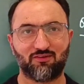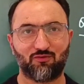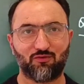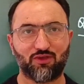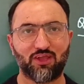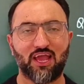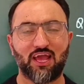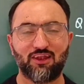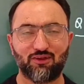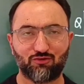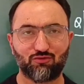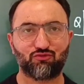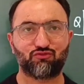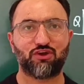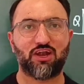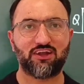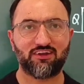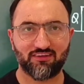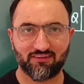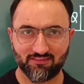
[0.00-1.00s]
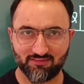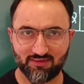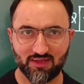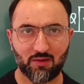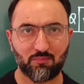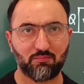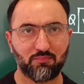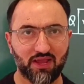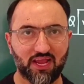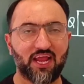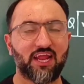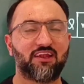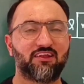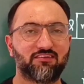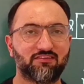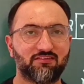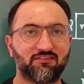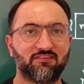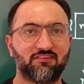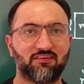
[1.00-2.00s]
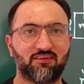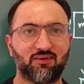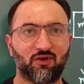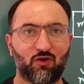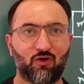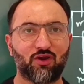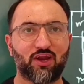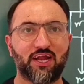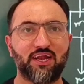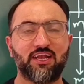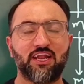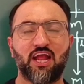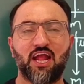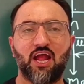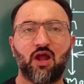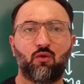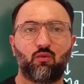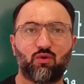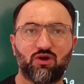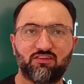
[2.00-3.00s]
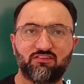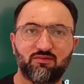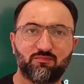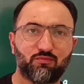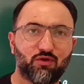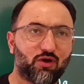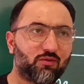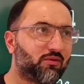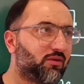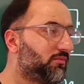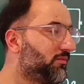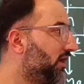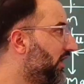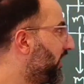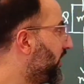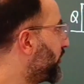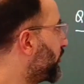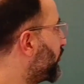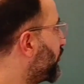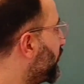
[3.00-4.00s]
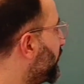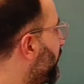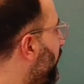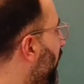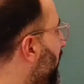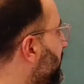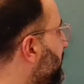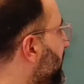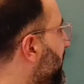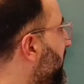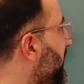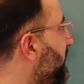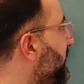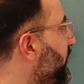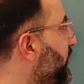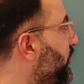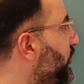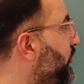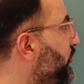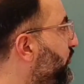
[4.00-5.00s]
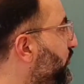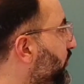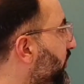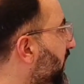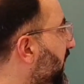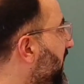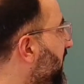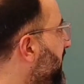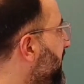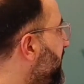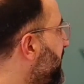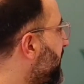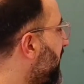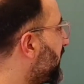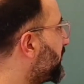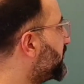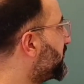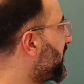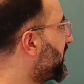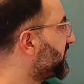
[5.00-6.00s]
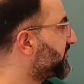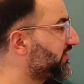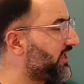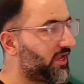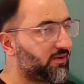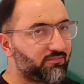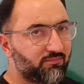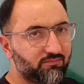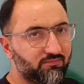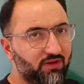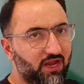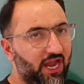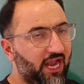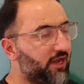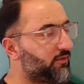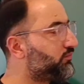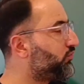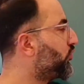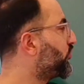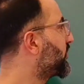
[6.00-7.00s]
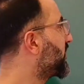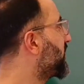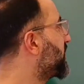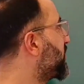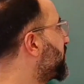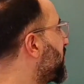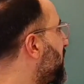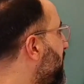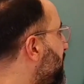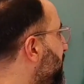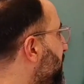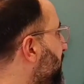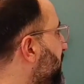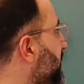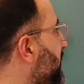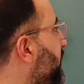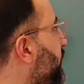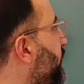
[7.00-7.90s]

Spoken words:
Okay, electrostatics come mechanics. All right. What's the problem? Two blocks are given to you, each of mass m, and both are charged